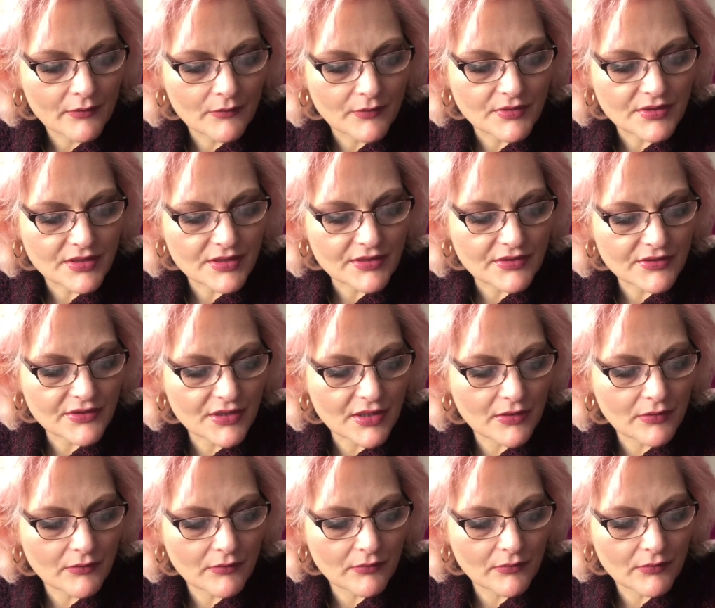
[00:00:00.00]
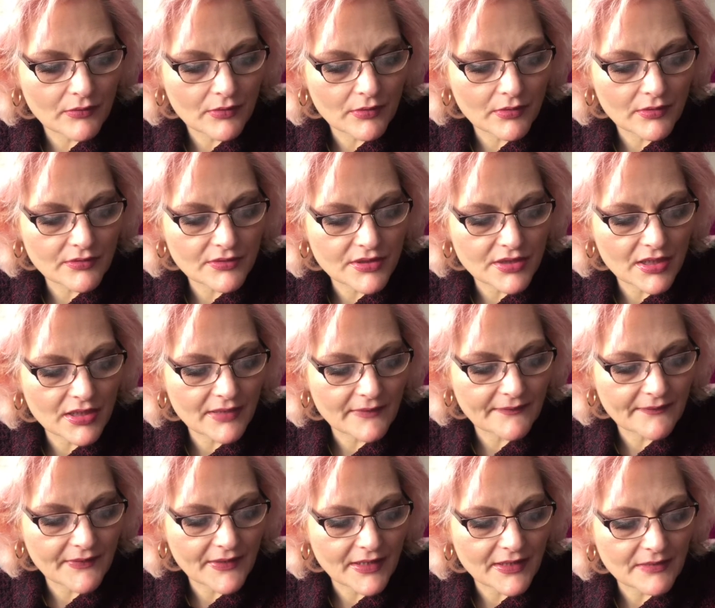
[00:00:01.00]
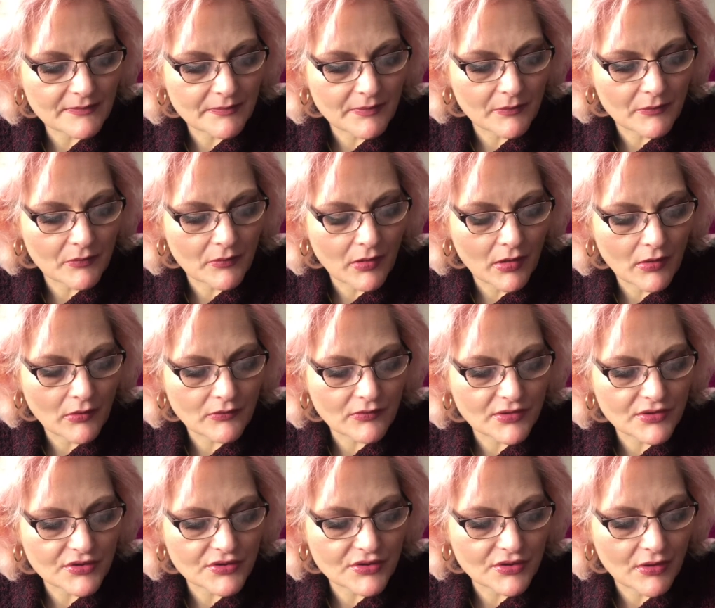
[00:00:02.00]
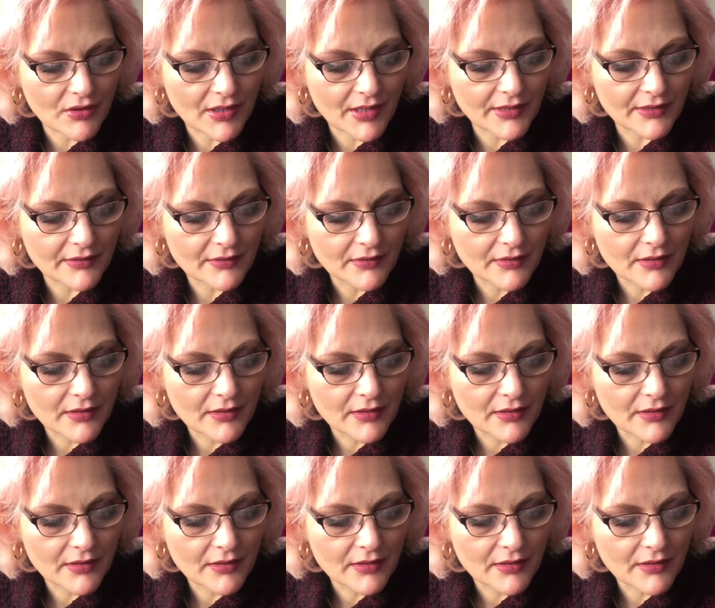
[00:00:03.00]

which is a gel effect but will hold its shine